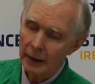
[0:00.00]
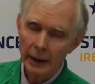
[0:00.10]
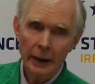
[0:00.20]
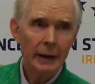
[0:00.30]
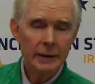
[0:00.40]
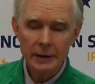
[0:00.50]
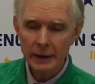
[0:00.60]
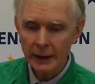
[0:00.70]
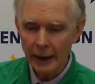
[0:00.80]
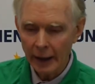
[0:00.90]
is
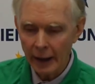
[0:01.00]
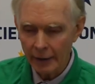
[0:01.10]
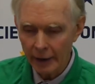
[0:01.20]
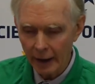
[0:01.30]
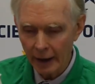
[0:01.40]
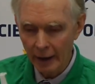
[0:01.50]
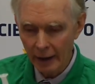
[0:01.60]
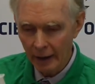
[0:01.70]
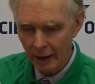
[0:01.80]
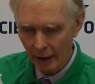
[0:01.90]
the area
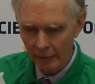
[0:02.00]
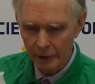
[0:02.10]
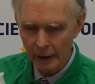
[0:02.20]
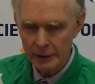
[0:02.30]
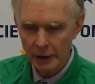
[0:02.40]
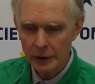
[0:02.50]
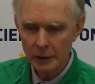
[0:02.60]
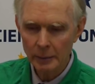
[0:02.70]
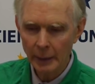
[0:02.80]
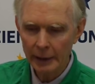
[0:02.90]
of
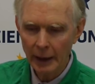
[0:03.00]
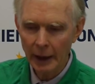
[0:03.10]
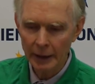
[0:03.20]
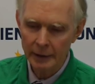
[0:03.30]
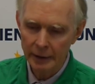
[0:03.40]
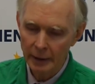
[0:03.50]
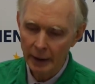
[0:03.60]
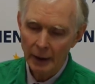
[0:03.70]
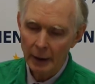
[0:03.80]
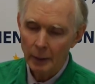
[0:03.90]
cross-section by the height.
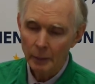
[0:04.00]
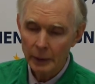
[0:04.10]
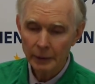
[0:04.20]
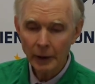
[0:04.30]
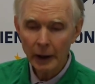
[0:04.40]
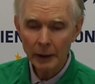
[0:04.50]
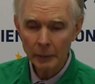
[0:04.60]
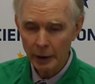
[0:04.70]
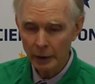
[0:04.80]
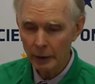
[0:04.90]
But the volume,
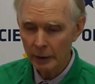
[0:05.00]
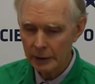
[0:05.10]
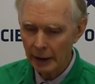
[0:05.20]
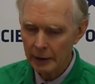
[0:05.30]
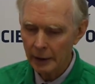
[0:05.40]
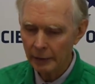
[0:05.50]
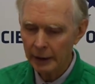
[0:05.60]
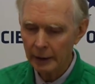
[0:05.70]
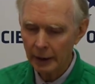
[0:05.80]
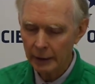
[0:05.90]
we know, it's actually
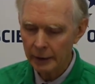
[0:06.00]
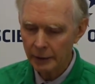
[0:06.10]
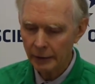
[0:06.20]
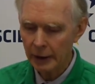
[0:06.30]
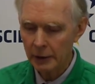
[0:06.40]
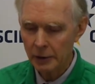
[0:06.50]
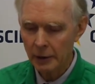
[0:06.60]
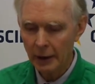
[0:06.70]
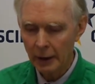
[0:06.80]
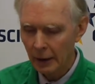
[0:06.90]
written on the syringe.
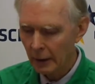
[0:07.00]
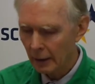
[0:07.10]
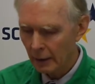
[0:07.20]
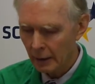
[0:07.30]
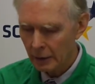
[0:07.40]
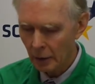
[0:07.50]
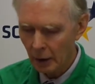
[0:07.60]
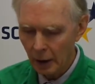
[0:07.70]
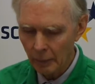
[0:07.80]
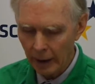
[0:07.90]
So
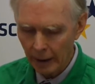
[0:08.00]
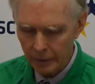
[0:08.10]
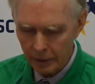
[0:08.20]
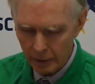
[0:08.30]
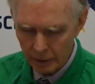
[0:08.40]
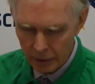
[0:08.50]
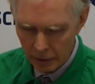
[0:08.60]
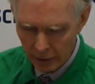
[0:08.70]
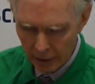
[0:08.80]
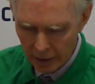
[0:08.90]
all we have to do
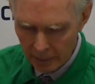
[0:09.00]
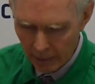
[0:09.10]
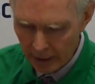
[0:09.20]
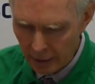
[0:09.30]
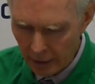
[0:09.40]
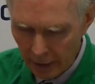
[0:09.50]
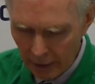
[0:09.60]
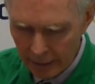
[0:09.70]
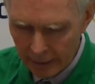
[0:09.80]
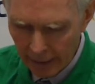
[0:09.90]
so is measure
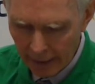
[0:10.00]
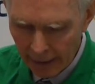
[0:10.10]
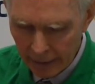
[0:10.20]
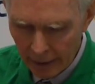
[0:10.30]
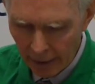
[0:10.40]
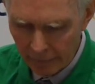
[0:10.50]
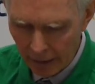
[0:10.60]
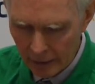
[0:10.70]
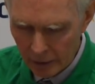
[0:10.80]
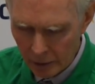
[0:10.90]
the length of
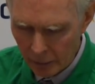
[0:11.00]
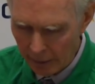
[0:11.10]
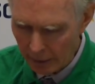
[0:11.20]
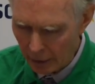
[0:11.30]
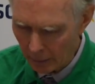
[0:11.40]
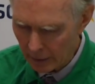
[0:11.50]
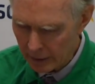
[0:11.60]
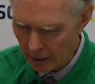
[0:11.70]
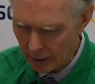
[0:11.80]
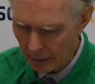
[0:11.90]
that 20 cubic
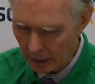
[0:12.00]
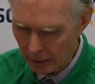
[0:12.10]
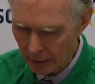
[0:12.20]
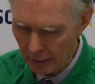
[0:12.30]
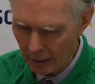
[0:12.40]
centimetre